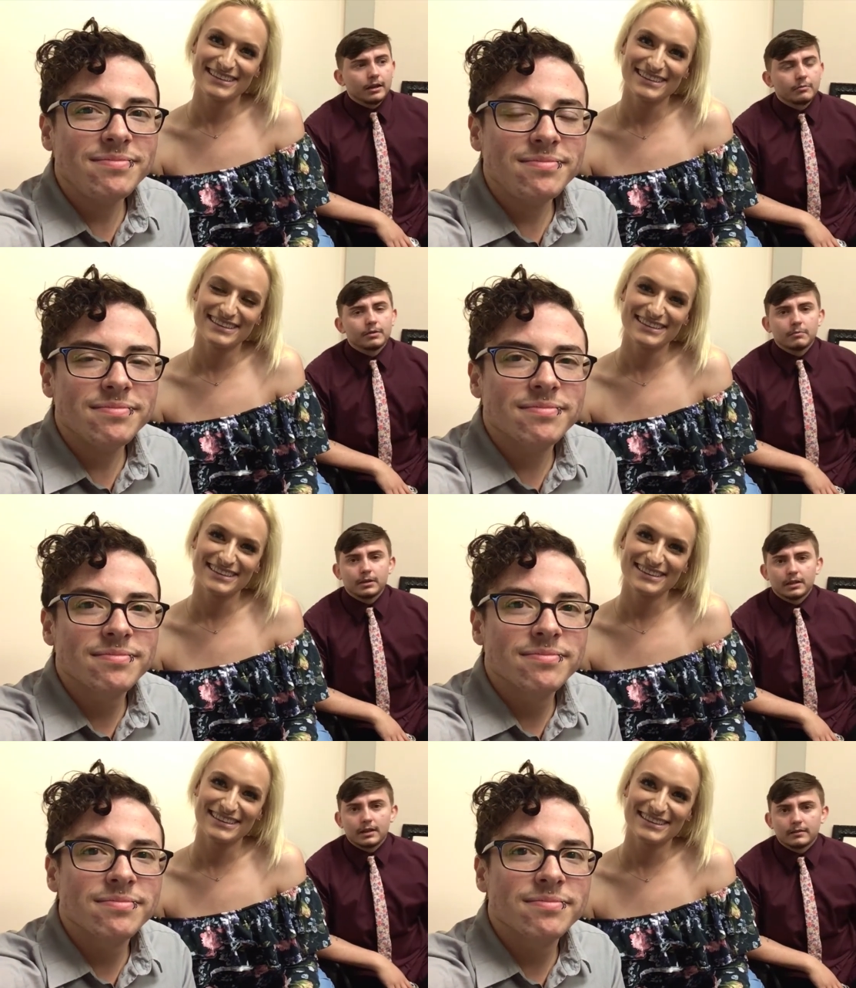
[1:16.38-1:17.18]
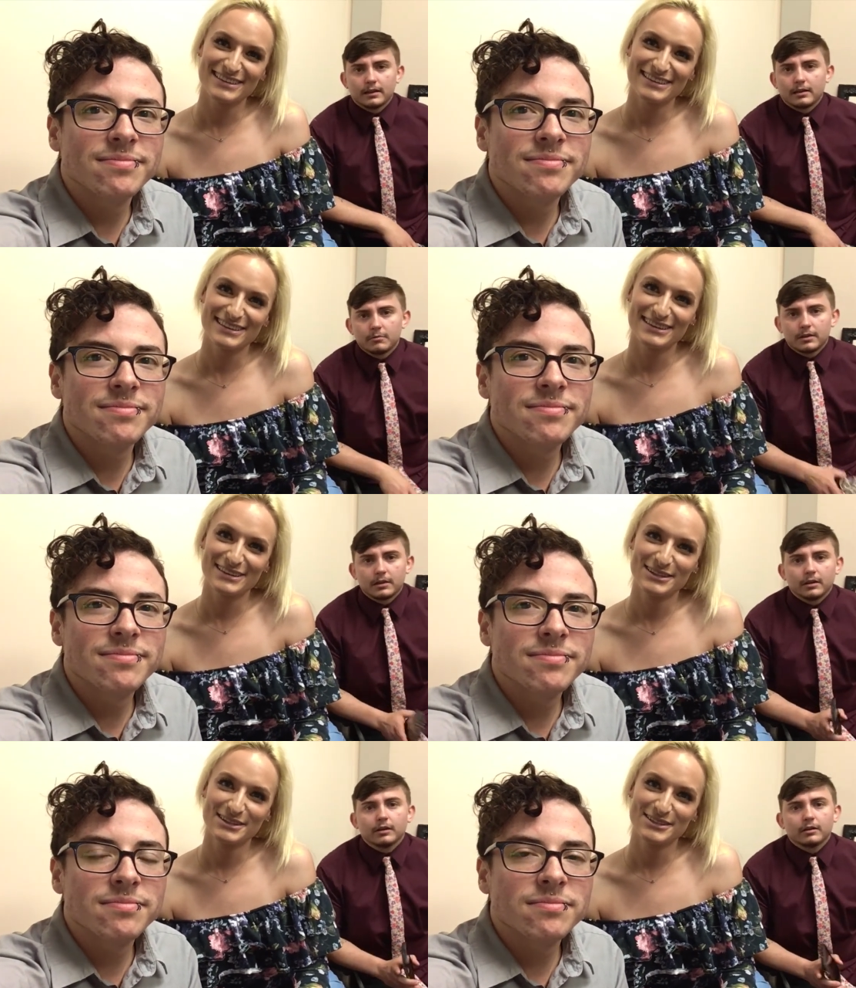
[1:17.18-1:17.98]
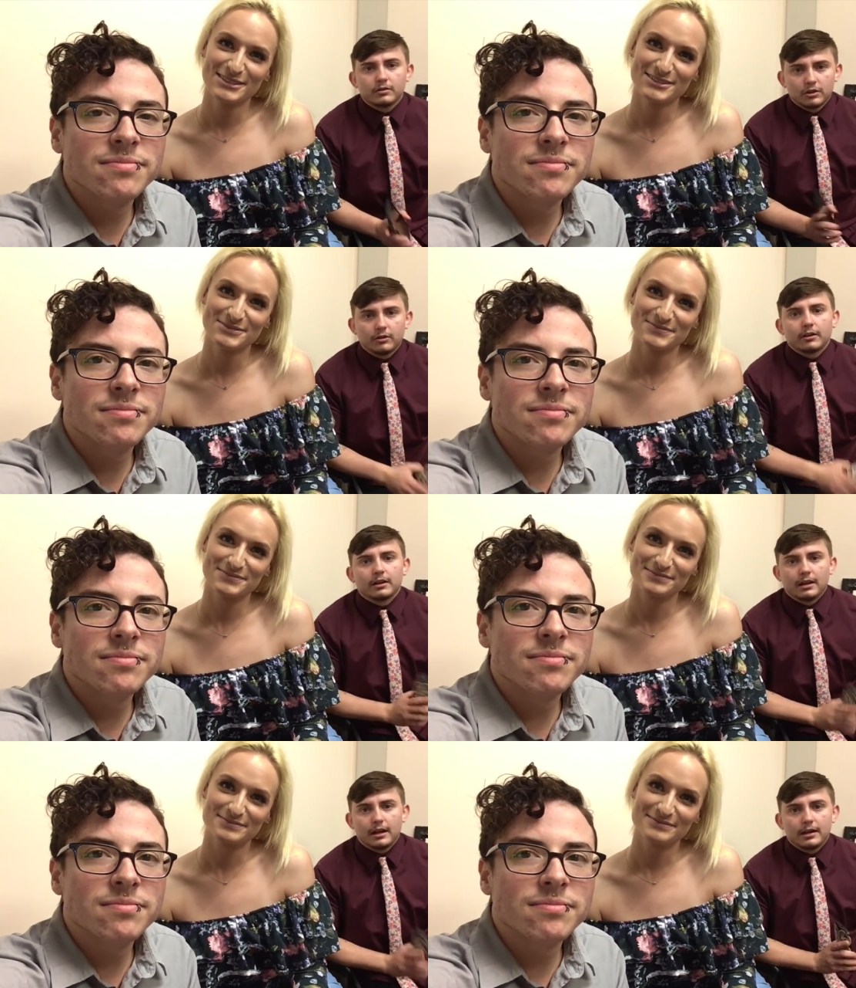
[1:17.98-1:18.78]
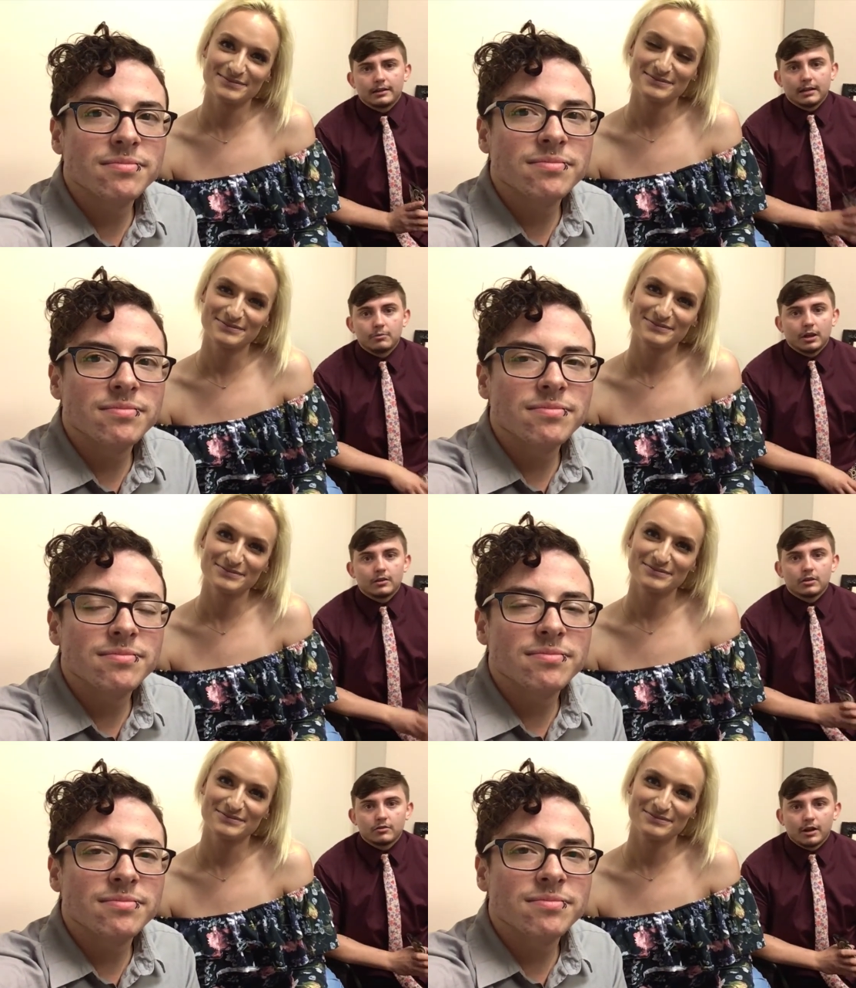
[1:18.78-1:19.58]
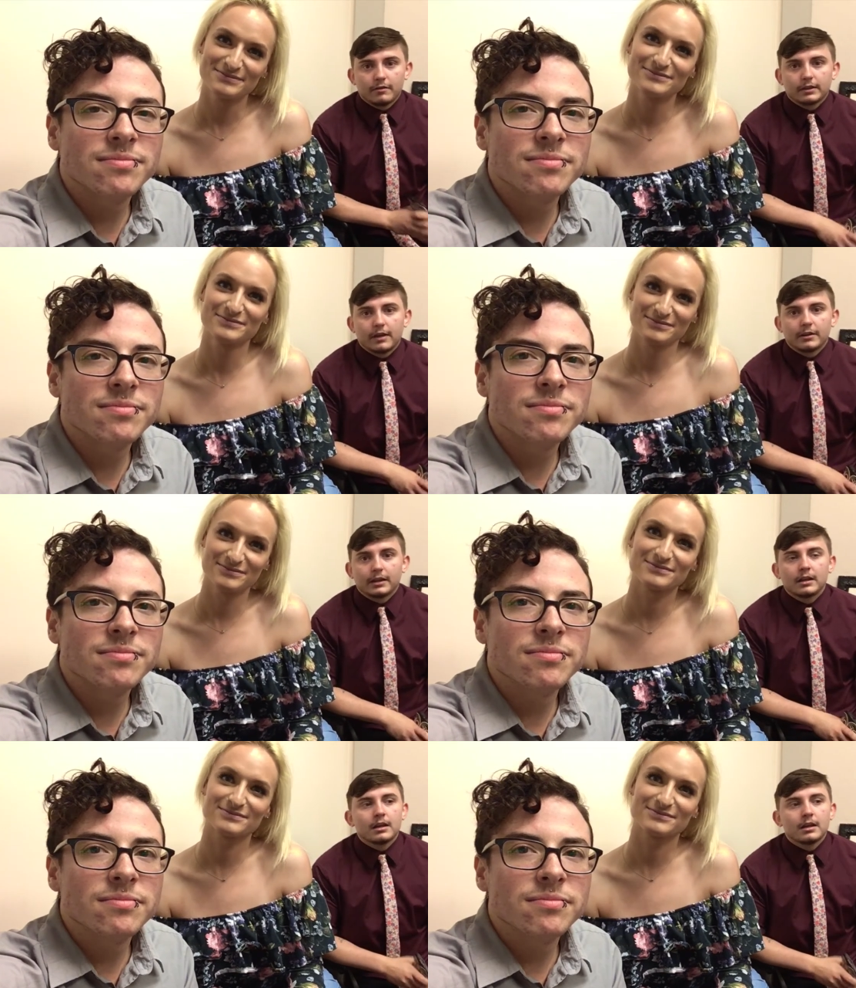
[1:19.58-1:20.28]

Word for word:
Speaker 1: helped somebody that day with their gender and uh, name change in Travis County,